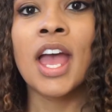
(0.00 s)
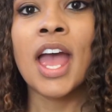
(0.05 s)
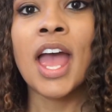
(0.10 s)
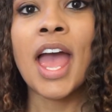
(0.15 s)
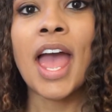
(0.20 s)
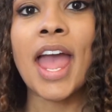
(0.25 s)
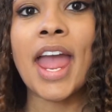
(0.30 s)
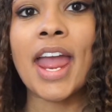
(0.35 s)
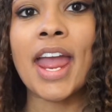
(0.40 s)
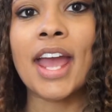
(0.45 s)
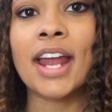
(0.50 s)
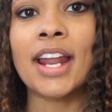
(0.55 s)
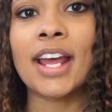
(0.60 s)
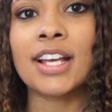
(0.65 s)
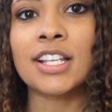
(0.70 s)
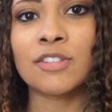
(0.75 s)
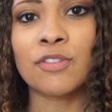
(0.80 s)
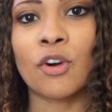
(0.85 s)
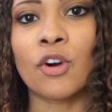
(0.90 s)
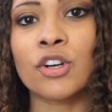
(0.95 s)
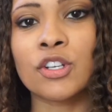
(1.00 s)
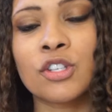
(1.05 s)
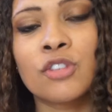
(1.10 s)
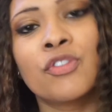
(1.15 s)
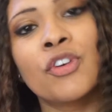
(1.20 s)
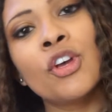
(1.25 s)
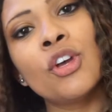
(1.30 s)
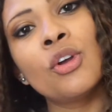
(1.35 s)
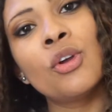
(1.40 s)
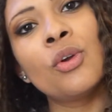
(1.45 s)
And as far as
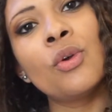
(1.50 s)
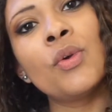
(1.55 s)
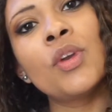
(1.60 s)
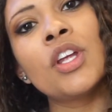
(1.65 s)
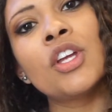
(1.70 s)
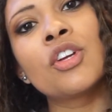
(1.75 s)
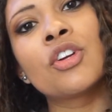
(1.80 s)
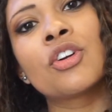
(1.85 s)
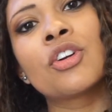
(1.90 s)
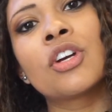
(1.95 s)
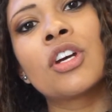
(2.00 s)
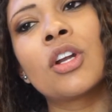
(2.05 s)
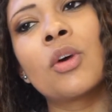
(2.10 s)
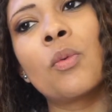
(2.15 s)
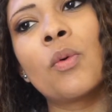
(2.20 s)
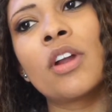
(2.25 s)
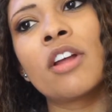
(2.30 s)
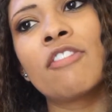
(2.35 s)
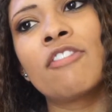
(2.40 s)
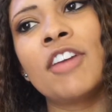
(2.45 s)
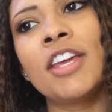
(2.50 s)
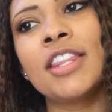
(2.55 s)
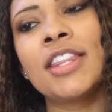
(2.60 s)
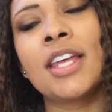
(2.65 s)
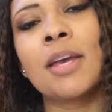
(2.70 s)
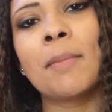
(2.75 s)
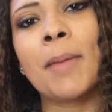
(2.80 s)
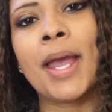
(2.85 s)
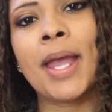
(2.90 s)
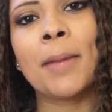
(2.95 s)
food, you're going to want to feed
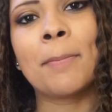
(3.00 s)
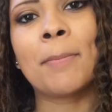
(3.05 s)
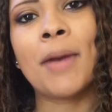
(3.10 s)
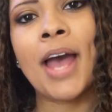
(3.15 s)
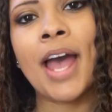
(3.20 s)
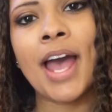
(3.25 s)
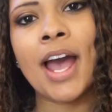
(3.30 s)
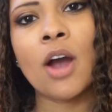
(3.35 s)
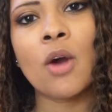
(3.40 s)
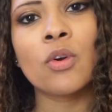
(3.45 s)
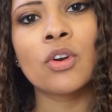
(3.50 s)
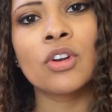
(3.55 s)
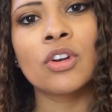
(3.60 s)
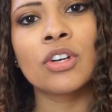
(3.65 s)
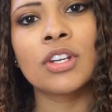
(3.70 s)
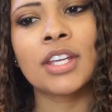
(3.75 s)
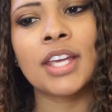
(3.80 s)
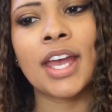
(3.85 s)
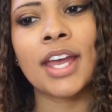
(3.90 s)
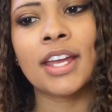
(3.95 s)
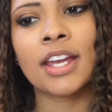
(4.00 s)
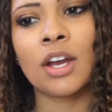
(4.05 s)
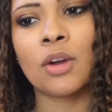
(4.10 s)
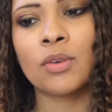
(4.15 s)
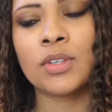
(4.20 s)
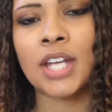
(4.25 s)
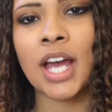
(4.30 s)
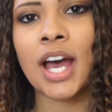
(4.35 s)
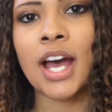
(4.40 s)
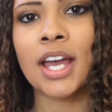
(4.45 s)
them a powdered
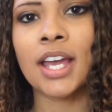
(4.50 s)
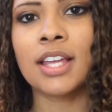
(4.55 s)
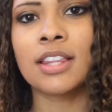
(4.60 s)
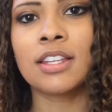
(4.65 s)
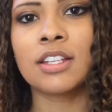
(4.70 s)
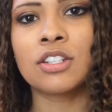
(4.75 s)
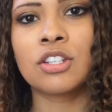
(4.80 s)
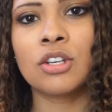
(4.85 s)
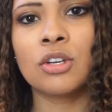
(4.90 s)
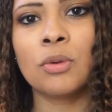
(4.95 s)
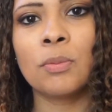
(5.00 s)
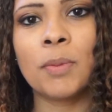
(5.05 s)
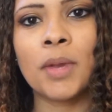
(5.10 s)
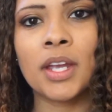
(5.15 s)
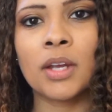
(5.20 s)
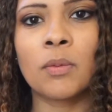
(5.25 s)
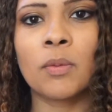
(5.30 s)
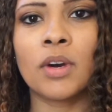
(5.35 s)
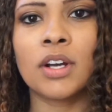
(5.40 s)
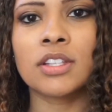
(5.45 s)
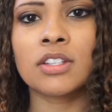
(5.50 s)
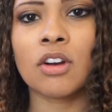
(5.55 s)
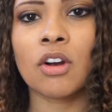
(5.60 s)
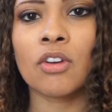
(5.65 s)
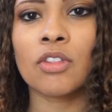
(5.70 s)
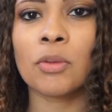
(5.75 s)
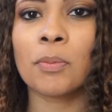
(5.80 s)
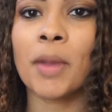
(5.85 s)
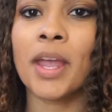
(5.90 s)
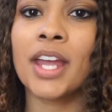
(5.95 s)
gecko diet. The two big ones
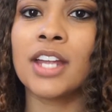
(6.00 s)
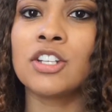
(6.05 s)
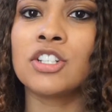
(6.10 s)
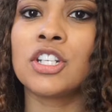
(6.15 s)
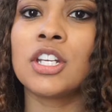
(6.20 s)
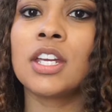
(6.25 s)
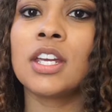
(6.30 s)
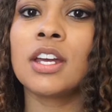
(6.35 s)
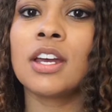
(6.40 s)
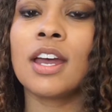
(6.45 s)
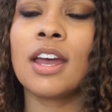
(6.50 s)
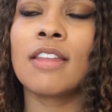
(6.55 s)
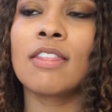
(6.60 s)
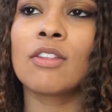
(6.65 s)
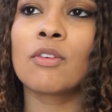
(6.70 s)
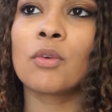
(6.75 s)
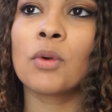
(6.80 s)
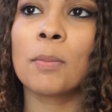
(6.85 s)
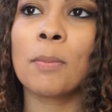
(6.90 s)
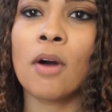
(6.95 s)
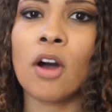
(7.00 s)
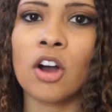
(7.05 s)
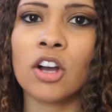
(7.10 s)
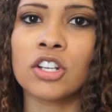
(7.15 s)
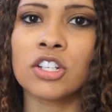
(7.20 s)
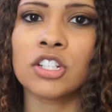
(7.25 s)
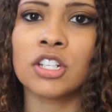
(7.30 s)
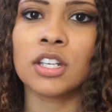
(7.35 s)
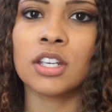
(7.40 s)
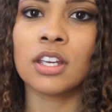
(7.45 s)
are the Pangea and the
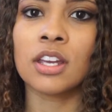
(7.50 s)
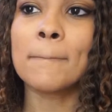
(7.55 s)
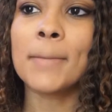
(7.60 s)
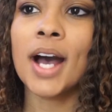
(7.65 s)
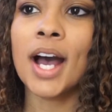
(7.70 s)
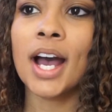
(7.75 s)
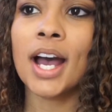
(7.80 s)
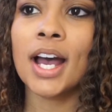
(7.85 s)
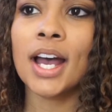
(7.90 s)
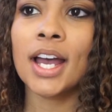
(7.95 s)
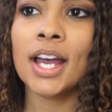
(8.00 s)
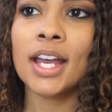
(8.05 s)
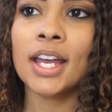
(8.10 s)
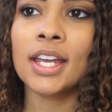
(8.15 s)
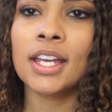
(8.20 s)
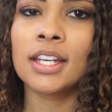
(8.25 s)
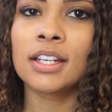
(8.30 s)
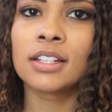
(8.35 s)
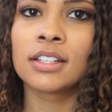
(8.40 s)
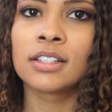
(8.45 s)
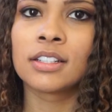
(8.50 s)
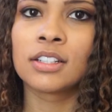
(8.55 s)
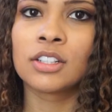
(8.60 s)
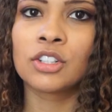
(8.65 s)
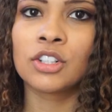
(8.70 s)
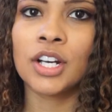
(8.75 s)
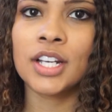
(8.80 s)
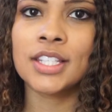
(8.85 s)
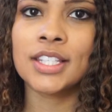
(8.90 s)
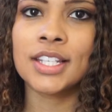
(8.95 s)
Repticon. My
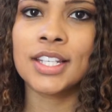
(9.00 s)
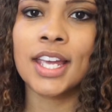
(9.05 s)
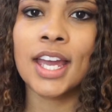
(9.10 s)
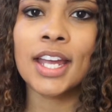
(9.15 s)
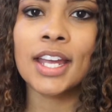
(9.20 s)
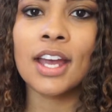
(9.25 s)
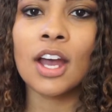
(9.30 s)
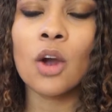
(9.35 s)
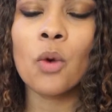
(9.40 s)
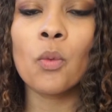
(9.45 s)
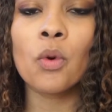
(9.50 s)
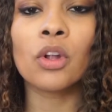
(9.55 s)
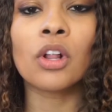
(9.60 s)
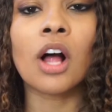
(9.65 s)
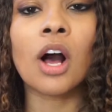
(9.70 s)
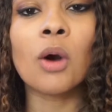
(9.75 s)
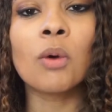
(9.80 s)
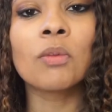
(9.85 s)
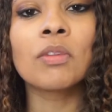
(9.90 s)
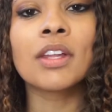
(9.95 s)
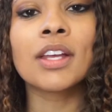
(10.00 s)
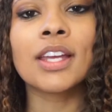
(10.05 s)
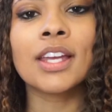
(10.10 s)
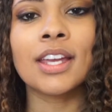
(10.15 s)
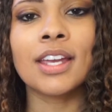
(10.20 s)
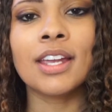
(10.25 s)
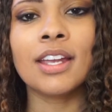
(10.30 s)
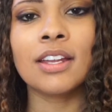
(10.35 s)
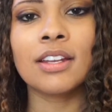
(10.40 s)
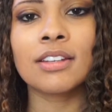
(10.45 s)
Crested Gecko will only
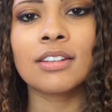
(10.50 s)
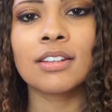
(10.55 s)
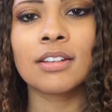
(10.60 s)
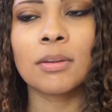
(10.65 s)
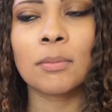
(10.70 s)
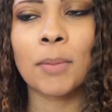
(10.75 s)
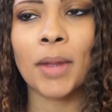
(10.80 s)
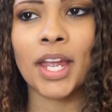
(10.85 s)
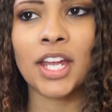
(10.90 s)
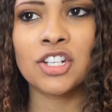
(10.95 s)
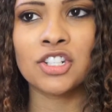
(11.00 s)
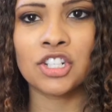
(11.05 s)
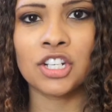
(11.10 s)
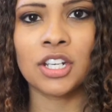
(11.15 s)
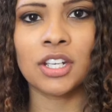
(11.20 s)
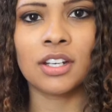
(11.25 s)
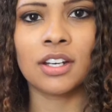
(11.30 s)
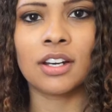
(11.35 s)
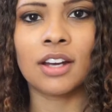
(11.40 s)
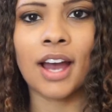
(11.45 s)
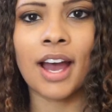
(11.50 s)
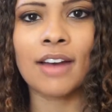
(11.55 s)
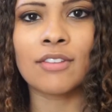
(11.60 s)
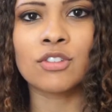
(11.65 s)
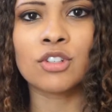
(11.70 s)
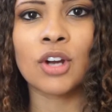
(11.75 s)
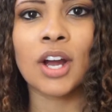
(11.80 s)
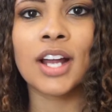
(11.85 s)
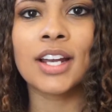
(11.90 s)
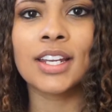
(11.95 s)
eat Pangea.
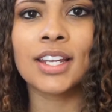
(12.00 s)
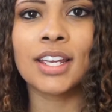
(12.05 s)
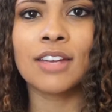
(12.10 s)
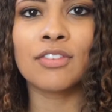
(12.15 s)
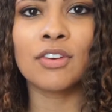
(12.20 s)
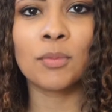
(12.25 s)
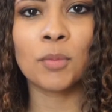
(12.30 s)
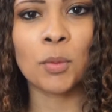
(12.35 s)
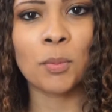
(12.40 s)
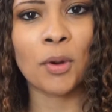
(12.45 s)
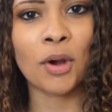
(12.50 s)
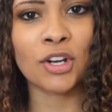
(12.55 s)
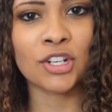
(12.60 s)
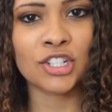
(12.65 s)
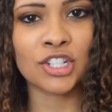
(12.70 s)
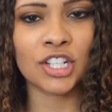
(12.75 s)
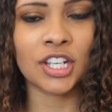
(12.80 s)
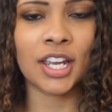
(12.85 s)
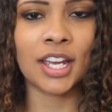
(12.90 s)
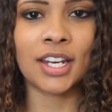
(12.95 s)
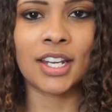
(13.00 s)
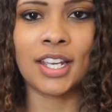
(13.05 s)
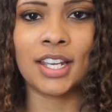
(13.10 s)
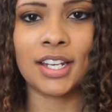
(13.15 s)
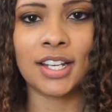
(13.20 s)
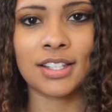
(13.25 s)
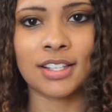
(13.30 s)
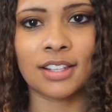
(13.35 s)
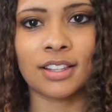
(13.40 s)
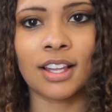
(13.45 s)
I've tried to give him Repticon and
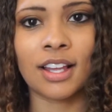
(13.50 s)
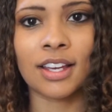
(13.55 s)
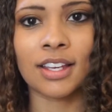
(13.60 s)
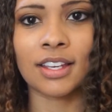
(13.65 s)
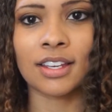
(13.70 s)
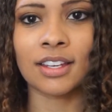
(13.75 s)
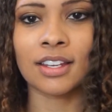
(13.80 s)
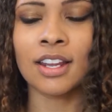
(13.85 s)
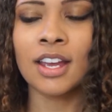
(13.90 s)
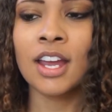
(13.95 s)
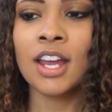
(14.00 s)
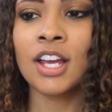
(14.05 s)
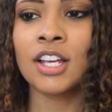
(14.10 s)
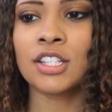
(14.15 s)
he doesn't like it.